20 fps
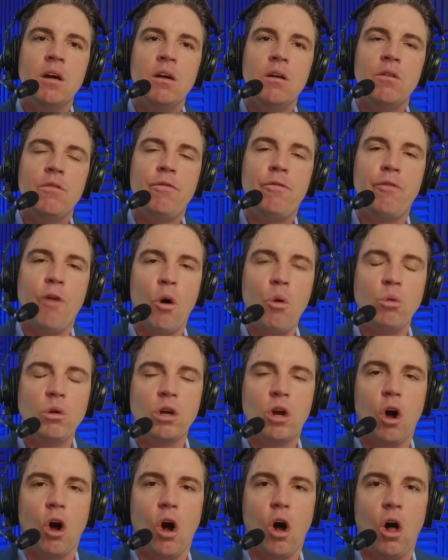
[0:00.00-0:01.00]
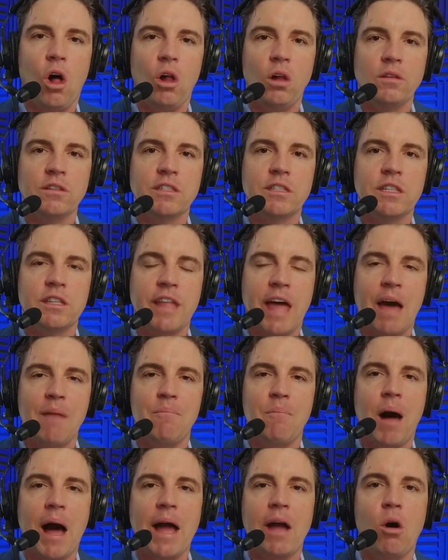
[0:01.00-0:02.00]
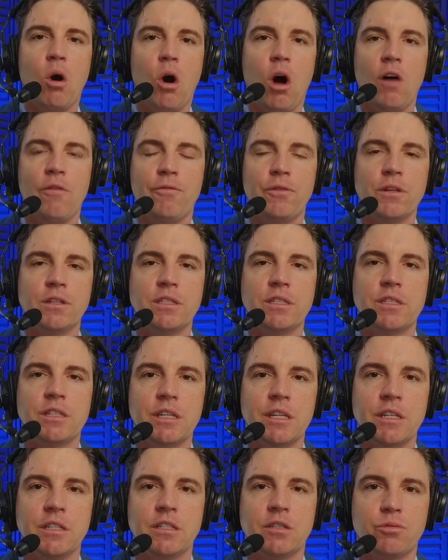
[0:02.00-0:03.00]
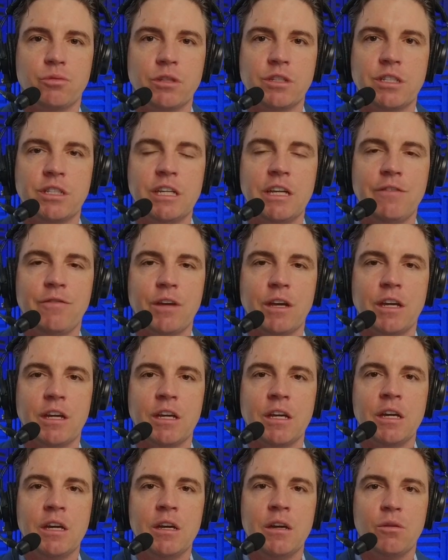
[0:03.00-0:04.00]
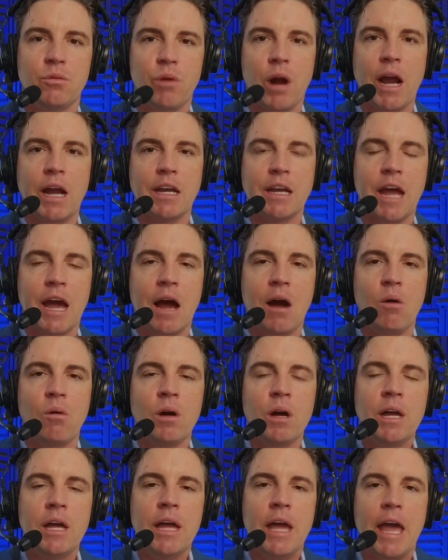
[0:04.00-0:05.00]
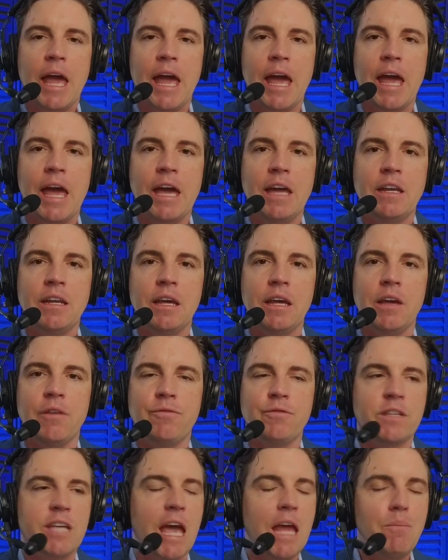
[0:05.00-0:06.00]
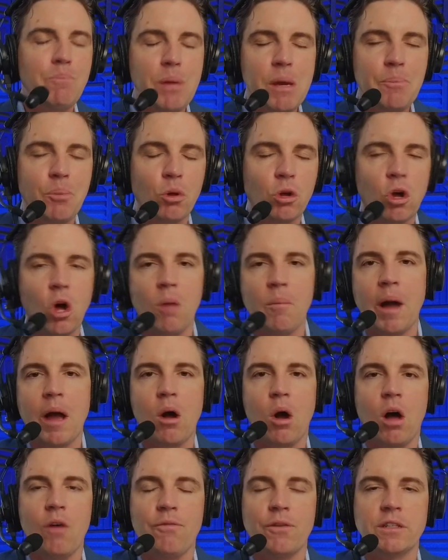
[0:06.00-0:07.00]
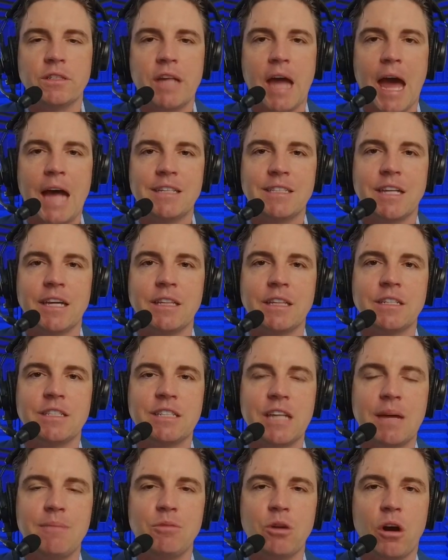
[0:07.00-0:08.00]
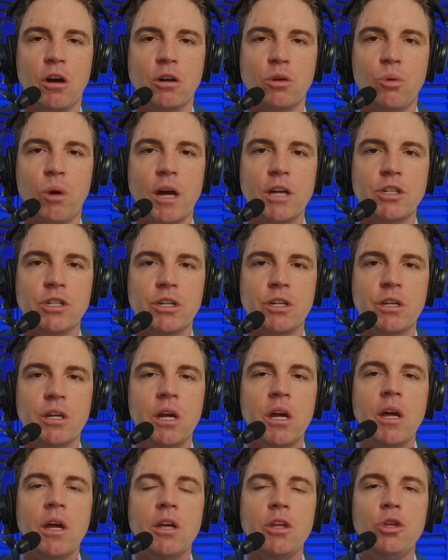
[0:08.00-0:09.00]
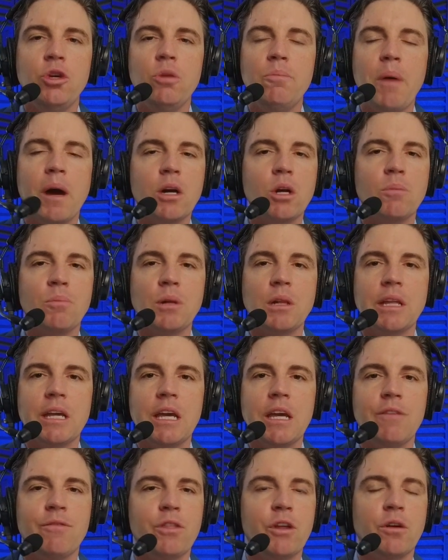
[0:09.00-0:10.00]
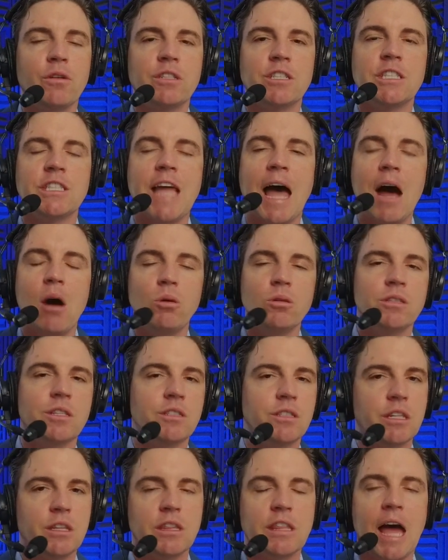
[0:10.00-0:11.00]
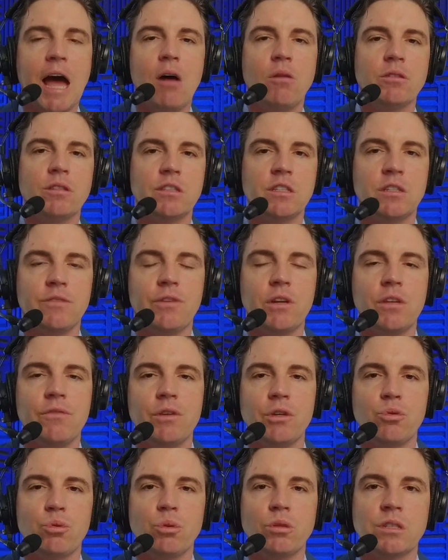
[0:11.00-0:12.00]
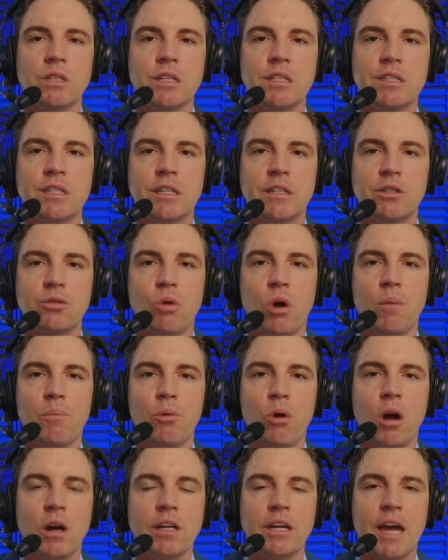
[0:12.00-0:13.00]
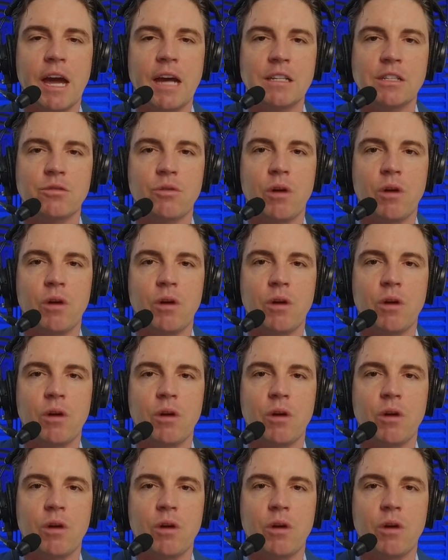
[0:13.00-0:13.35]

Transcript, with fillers: phone calls that my office is mm. receiving right now. And if 10 people call my office asking the same darn question, you better believe there's thousands and thousands of individuals listening to our broadcast